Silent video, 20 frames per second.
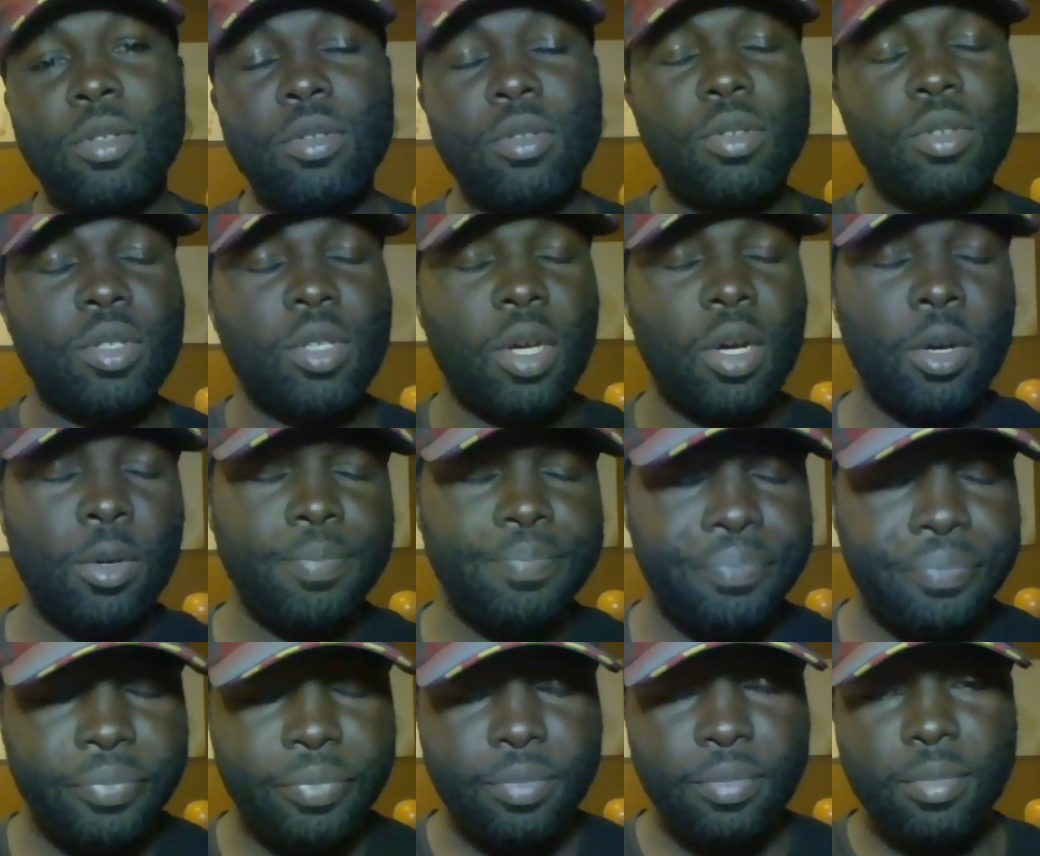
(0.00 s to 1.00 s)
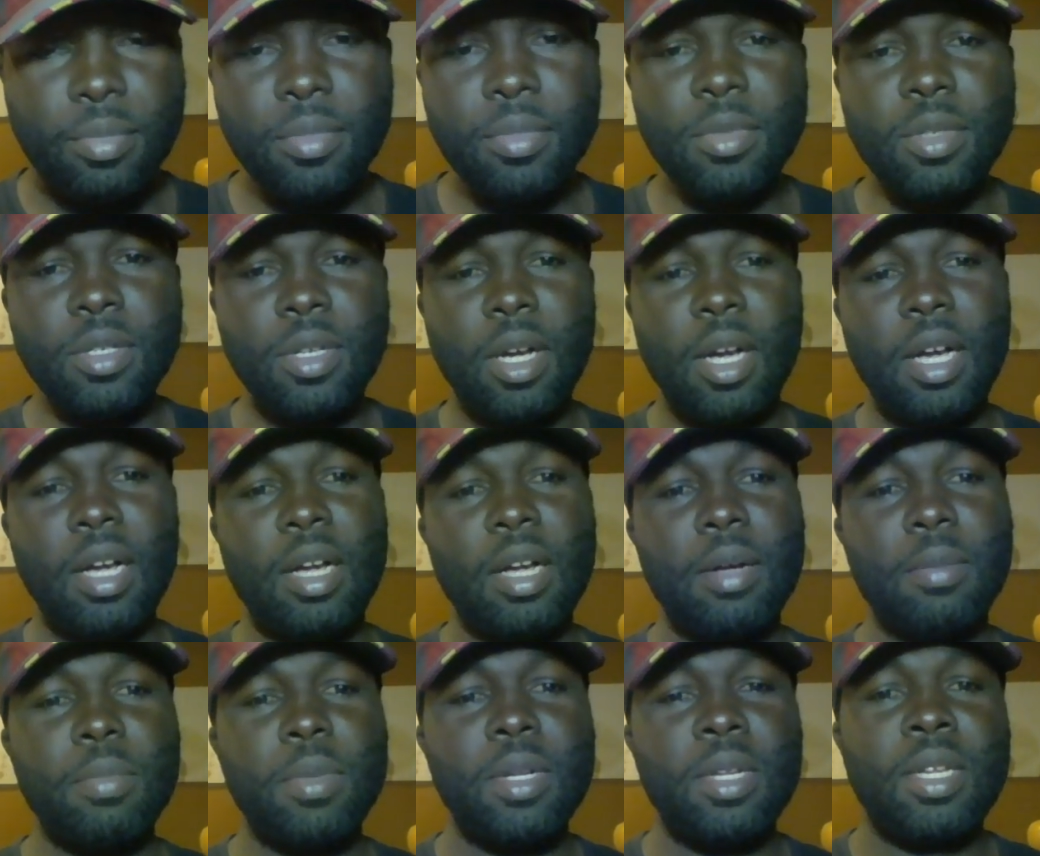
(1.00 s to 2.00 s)
So,
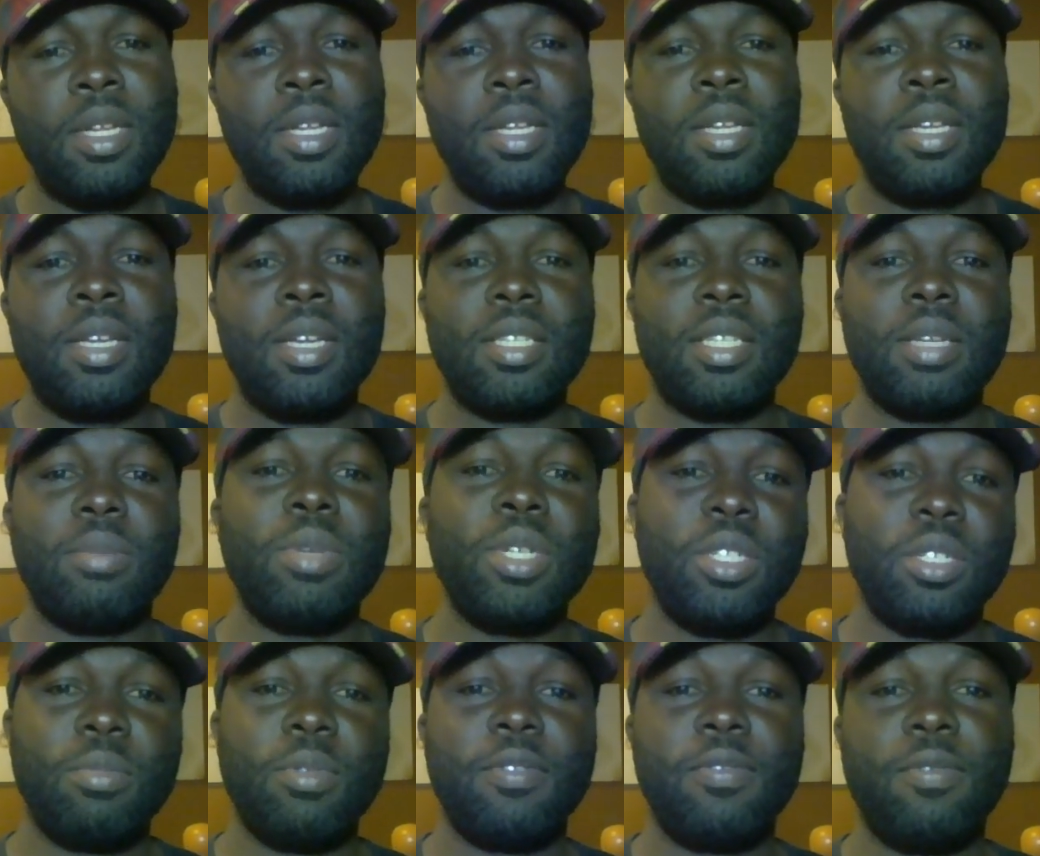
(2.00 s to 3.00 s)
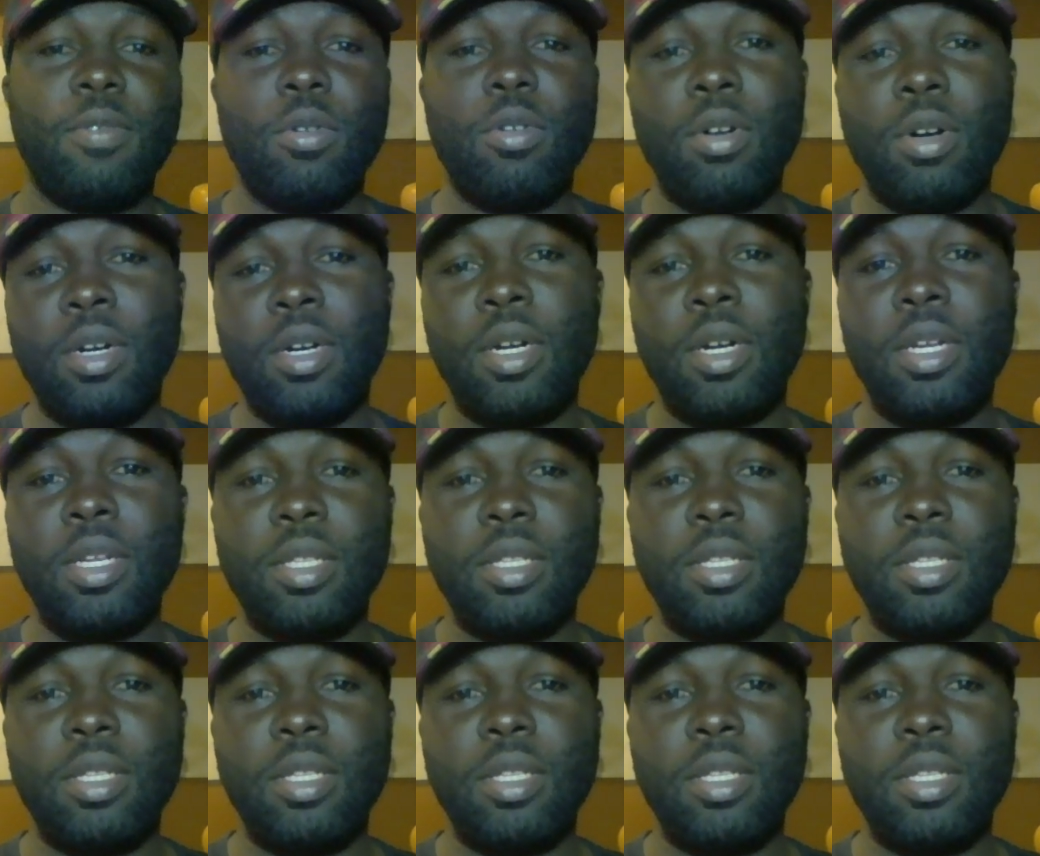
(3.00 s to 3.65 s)
as I mentioned before